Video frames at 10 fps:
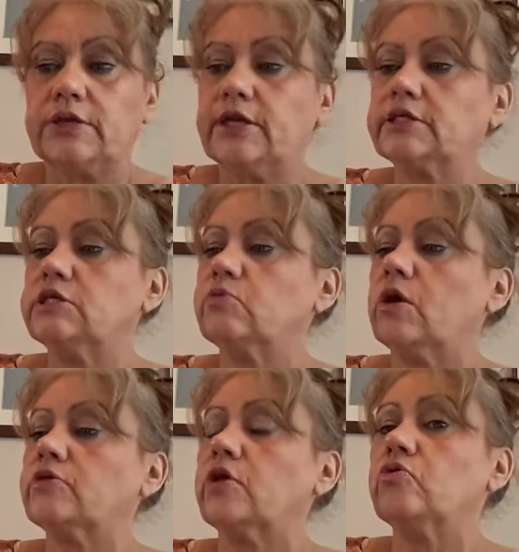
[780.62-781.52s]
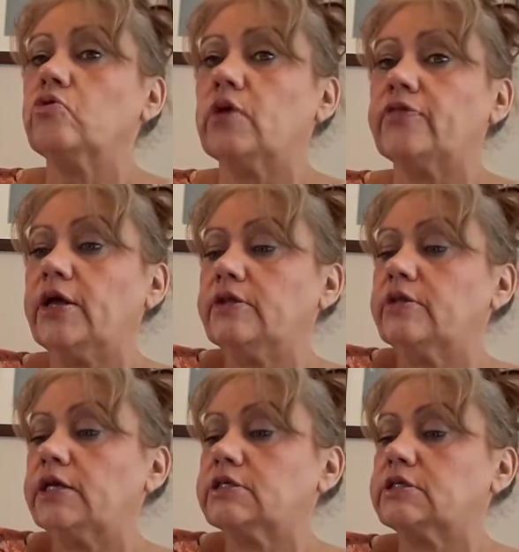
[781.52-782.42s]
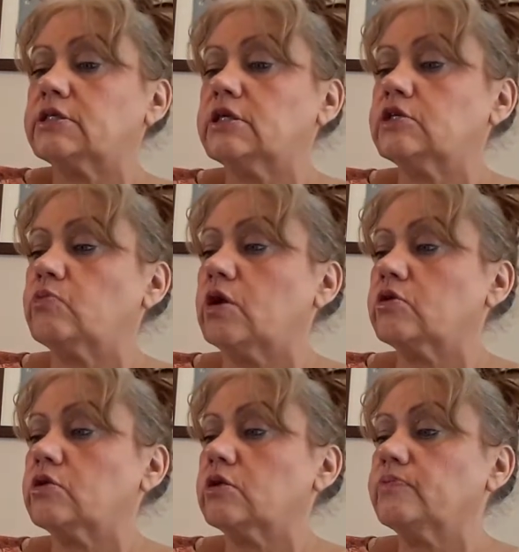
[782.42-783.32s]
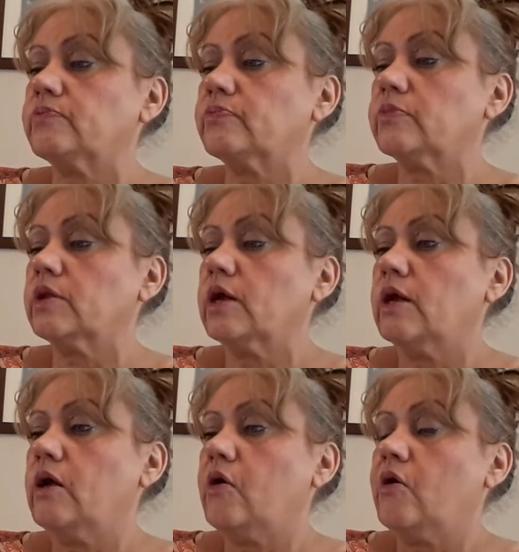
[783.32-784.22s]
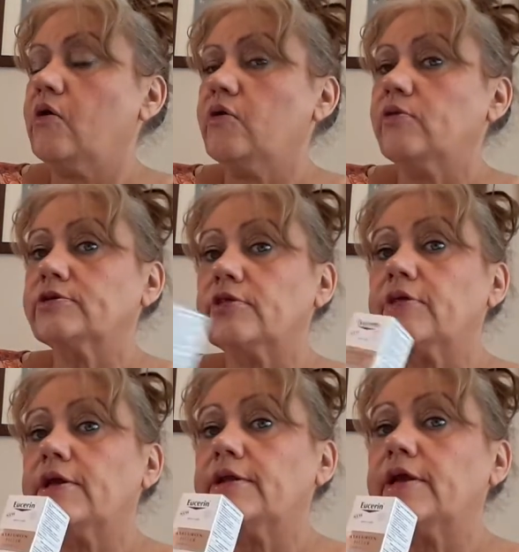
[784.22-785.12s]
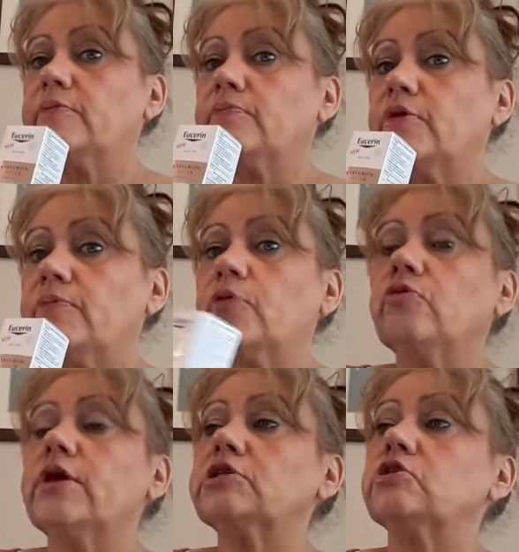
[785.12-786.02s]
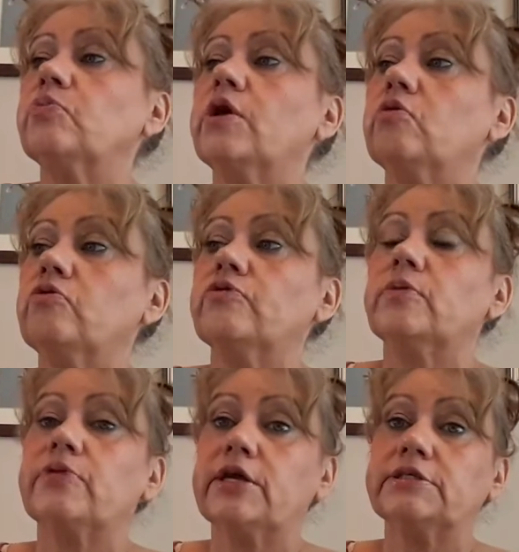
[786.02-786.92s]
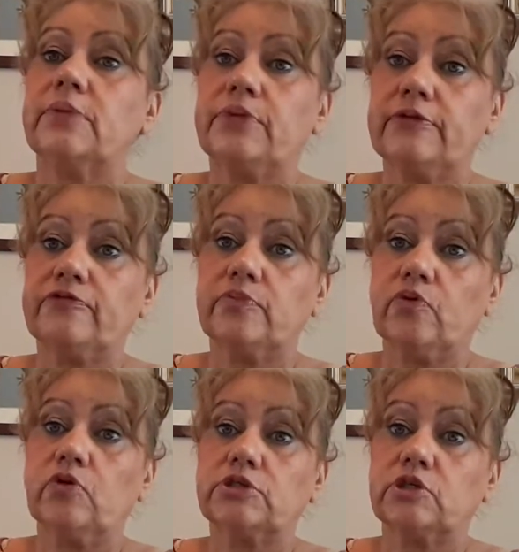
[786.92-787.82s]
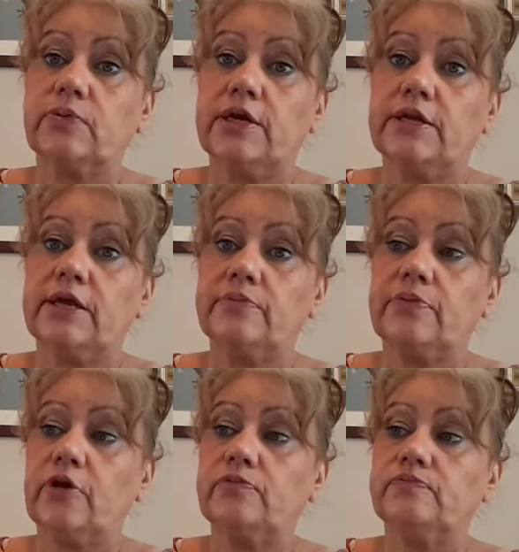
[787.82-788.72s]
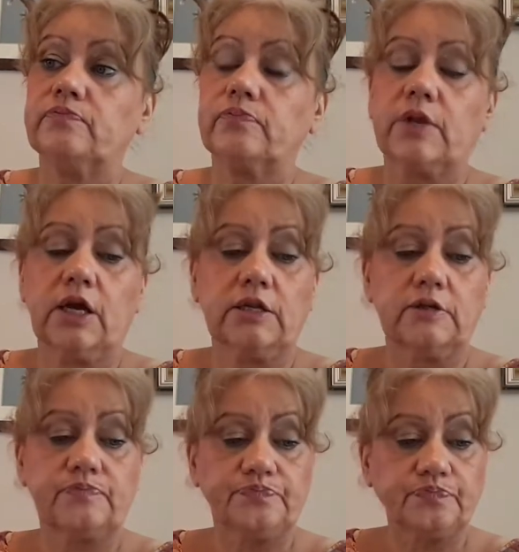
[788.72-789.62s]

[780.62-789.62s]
and this is worth, I think this is worth, was it £39? I know this is well over the price I paid for the box of £29. And